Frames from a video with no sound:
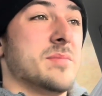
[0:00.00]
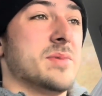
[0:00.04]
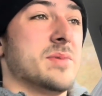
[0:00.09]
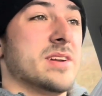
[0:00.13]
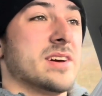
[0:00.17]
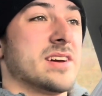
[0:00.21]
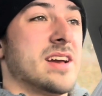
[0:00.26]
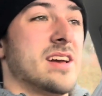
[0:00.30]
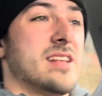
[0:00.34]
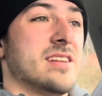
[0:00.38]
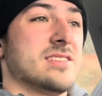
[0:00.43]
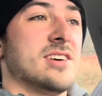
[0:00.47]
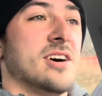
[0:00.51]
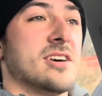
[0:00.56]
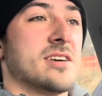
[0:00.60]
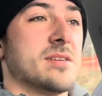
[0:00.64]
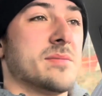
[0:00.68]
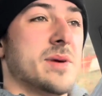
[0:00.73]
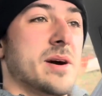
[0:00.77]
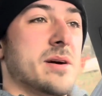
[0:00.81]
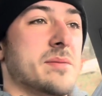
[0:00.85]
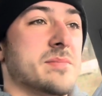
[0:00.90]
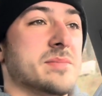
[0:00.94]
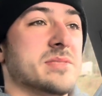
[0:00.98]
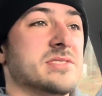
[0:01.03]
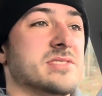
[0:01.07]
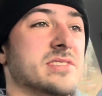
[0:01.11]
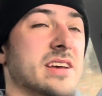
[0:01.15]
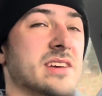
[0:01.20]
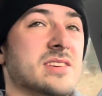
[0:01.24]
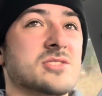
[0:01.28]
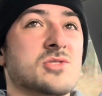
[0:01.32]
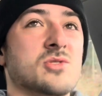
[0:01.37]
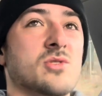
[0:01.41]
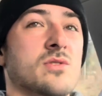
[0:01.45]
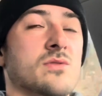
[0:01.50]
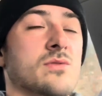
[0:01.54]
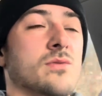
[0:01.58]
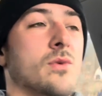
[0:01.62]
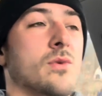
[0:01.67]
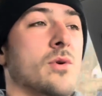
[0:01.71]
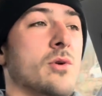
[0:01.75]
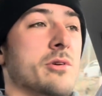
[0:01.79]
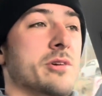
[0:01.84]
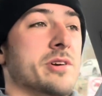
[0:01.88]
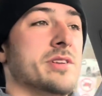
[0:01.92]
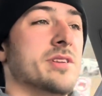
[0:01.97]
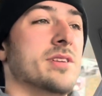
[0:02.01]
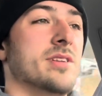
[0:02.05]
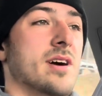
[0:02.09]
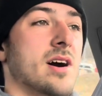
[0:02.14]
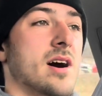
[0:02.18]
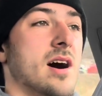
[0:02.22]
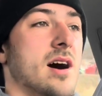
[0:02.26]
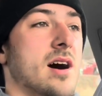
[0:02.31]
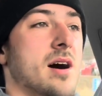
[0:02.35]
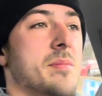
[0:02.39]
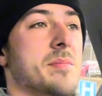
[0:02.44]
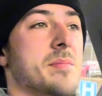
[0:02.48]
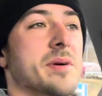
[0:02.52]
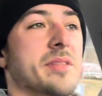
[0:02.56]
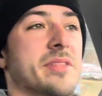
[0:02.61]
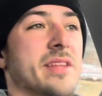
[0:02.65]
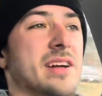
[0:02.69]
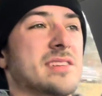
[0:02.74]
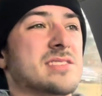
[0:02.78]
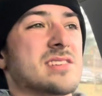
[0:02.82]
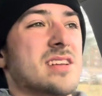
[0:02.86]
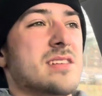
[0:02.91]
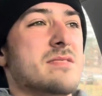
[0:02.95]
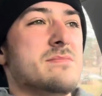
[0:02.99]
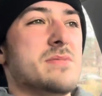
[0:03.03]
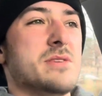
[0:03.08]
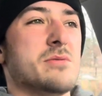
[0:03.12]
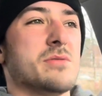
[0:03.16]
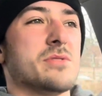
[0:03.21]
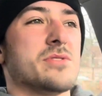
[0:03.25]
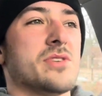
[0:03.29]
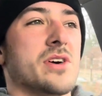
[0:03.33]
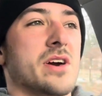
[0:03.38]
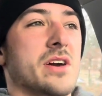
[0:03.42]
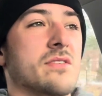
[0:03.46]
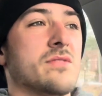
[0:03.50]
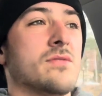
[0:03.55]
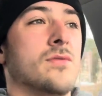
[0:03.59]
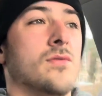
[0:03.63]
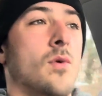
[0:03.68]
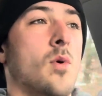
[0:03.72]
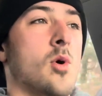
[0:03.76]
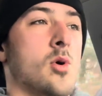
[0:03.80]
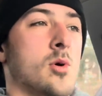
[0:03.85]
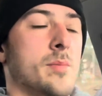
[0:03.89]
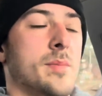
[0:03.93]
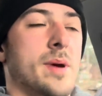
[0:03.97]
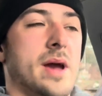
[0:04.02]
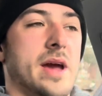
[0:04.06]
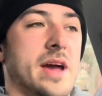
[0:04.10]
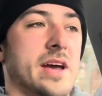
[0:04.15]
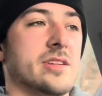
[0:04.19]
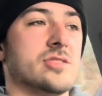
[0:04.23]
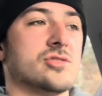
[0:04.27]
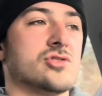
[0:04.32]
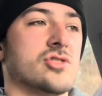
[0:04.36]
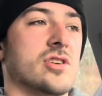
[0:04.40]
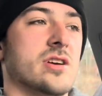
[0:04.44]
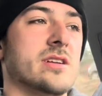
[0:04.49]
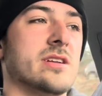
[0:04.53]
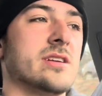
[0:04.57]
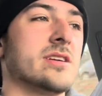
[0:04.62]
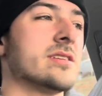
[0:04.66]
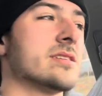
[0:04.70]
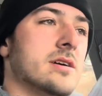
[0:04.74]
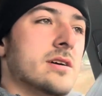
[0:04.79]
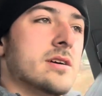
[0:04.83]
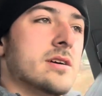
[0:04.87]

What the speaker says: I'm going to kind of talk about mistakes to avoid, and that's going to be with like form and training.